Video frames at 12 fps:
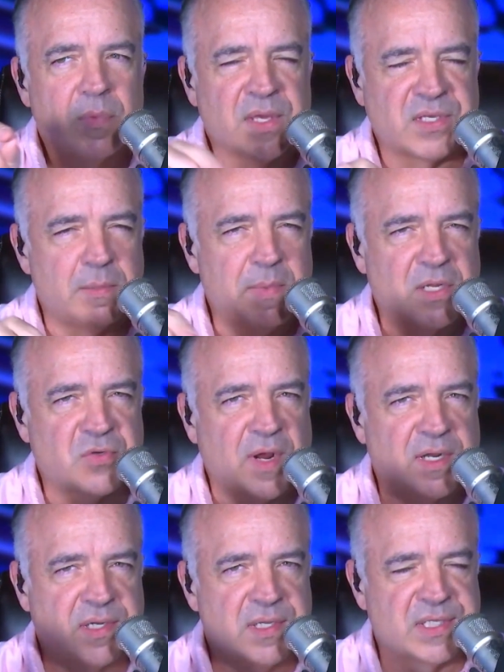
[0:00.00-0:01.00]
this
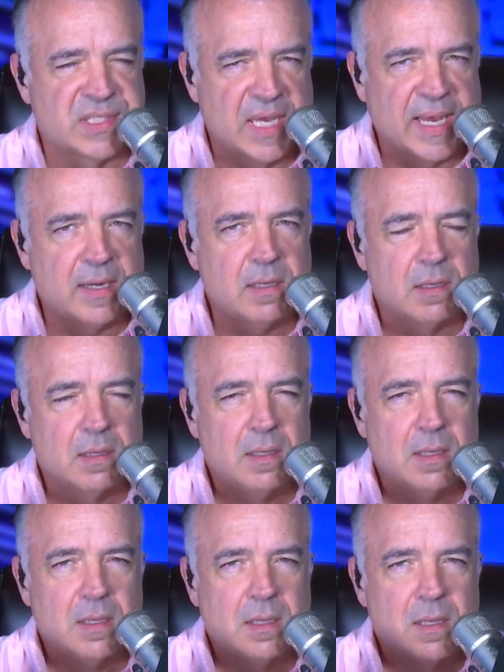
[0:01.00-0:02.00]
administration said
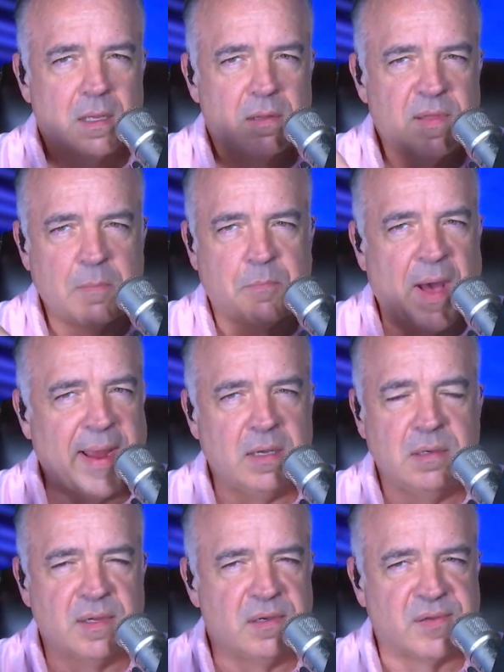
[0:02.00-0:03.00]
that
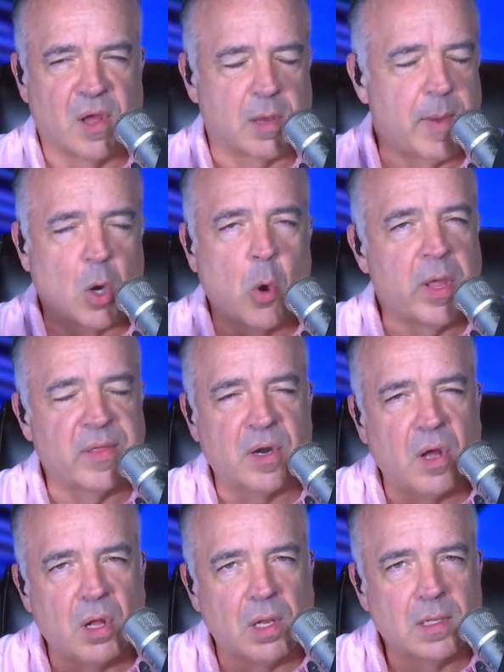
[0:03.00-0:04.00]
Biden didn't talk about oil at
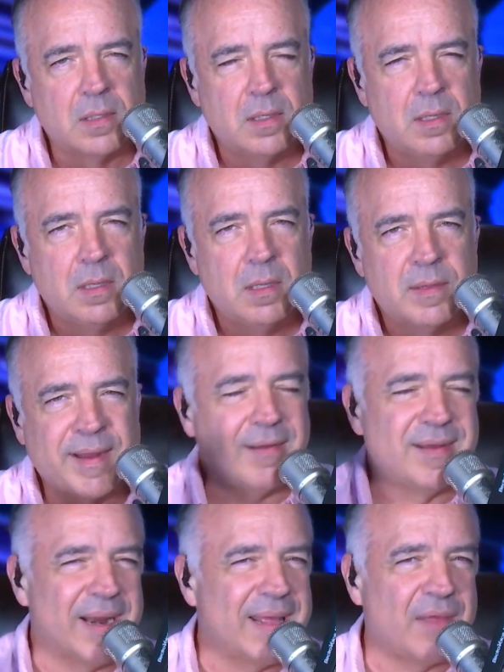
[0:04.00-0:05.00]
all.
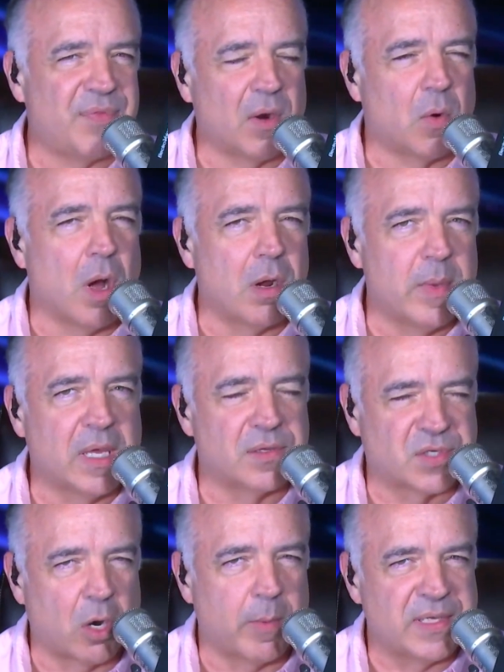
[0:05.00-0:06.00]
Carrie, did I get that wrong? I mean,
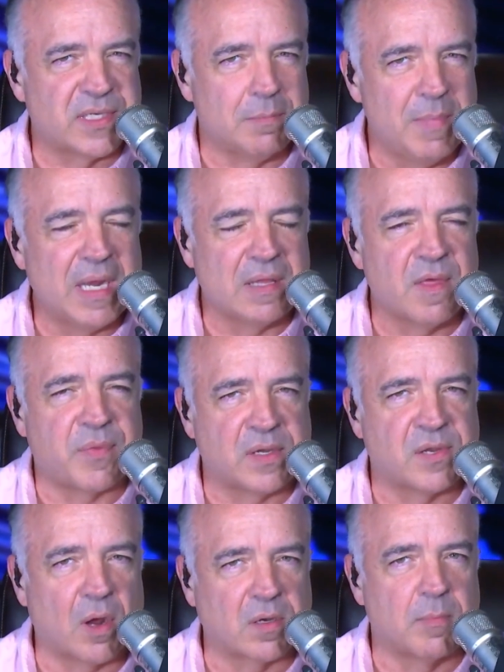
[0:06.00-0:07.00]
because Kirby's admitting that they
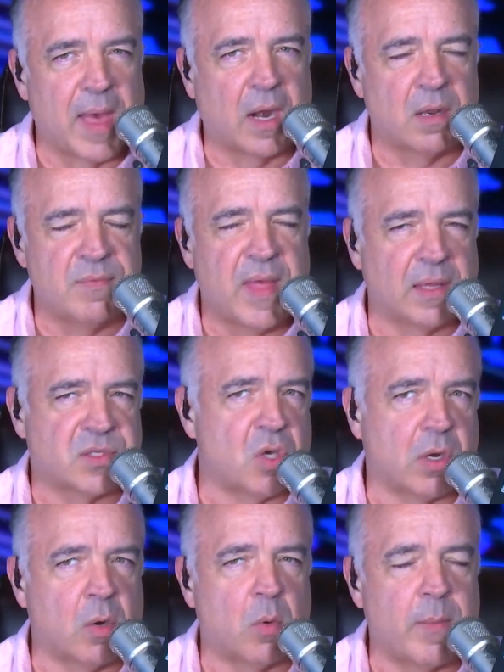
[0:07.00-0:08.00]
talked about it and that
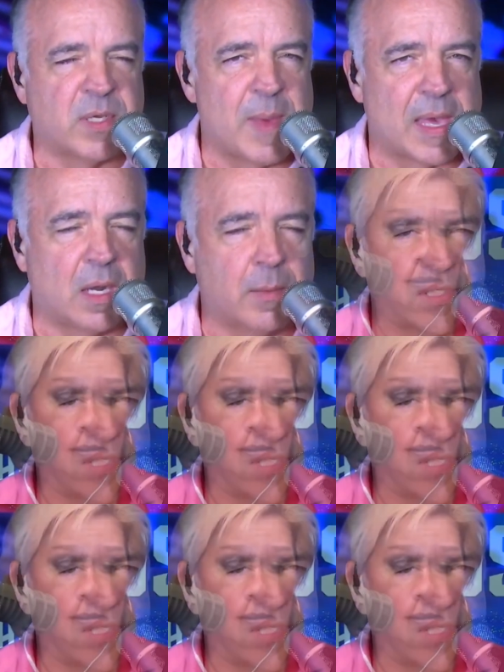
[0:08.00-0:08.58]
Saudi Arabia's making a